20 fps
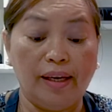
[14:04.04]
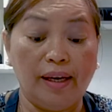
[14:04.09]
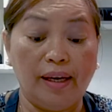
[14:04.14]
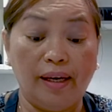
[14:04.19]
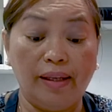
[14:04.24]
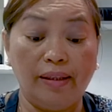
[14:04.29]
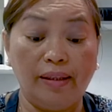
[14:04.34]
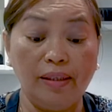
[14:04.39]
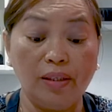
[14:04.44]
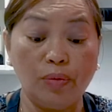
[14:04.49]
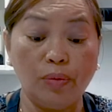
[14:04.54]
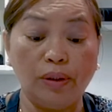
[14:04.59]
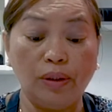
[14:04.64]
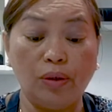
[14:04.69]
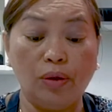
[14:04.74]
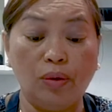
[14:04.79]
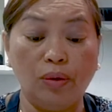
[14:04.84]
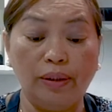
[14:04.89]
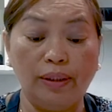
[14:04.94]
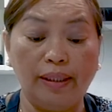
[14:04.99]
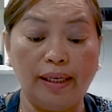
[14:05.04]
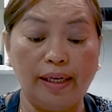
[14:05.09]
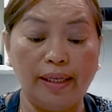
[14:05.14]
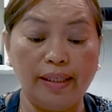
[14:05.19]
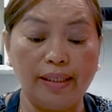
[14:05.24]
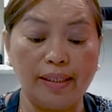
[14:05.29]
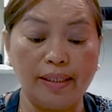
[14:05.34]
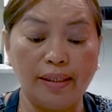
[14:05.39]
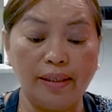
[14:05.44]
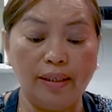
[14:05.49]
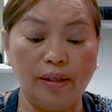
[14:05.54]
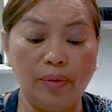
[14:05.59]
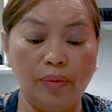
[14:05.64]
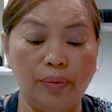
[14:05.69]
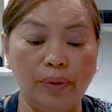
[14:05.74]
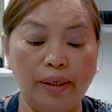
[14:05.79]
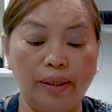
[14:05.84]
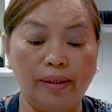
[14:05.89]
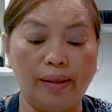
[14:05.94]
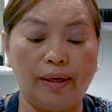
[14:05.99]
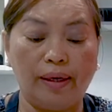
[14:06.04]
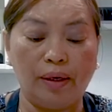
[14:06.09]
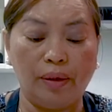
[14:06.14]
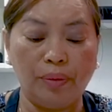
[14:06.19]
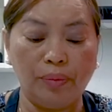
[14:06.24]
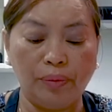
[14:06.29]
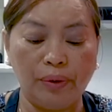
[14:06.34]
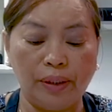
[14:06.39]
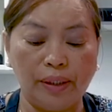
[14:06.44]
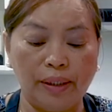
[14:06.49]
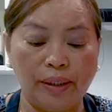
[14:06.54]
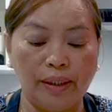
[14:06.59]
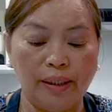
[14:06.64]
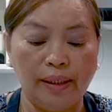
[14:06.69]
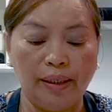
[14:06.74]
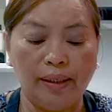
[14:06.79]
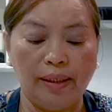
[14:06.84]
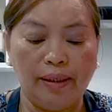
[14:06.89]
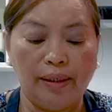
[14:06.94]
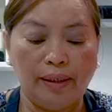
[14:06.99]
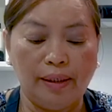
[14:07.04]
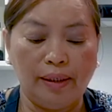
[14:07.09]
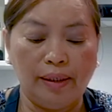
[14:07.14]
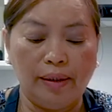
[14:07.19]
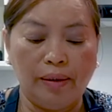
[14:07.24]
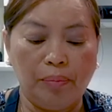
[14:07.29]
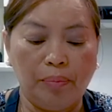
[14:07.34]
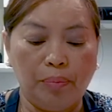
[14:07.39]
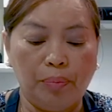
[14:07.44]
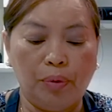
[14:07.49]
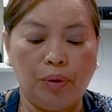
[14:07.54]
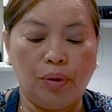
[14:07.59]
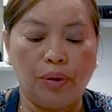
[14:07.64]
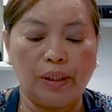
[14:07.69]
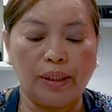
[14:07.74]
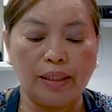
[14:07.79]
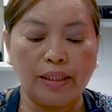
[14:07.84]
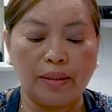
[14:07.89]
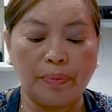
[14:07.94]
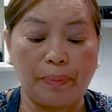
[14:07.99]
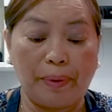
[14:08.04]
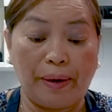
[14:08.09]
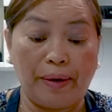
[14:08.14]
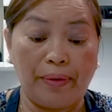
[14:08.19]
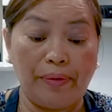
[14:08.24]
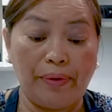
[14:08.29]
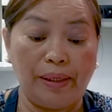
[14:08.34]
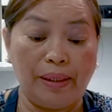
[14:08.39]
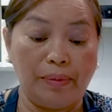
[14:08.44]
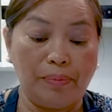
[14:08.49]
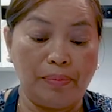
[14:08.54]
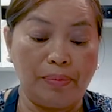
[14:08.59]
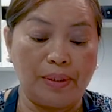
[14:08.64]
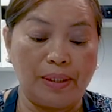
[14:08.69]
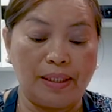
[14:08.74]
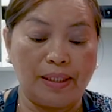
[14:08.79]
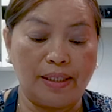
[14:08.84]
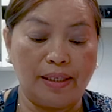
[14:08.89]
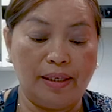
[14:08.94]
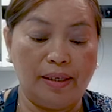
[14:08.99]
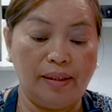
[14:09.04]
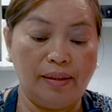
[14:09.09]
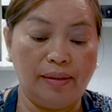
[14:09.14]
And this will go nicely with our pork spare ribs.